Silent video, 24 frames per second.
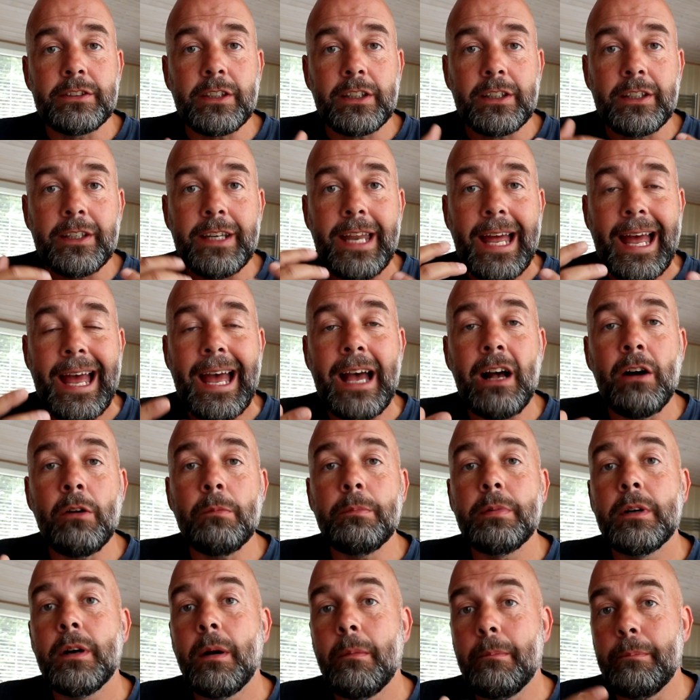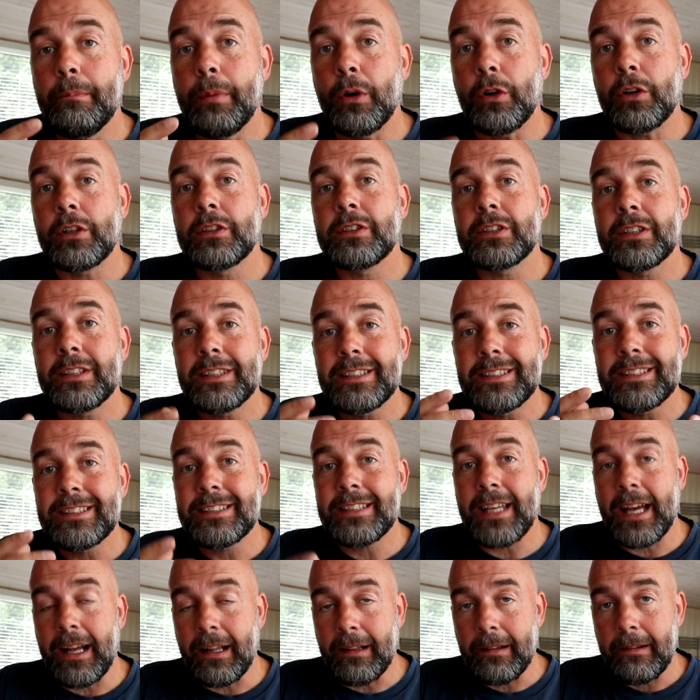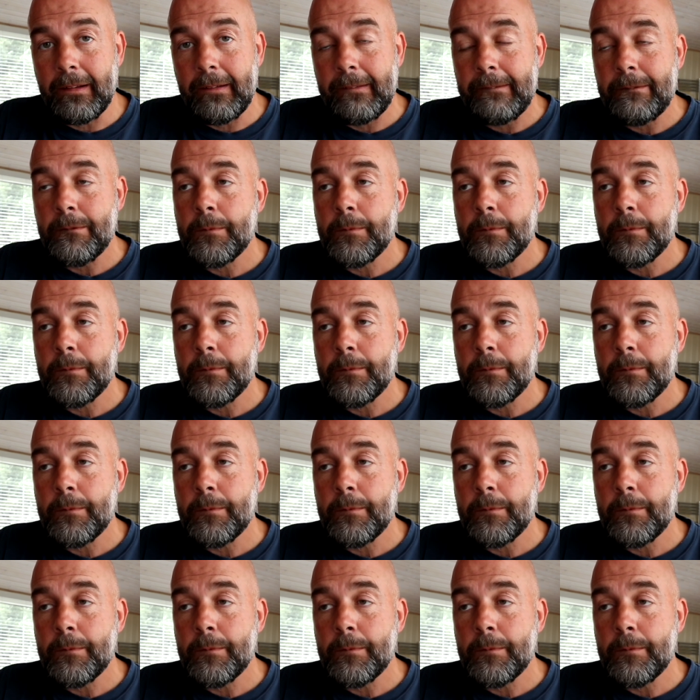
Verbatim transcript: that can help books sell.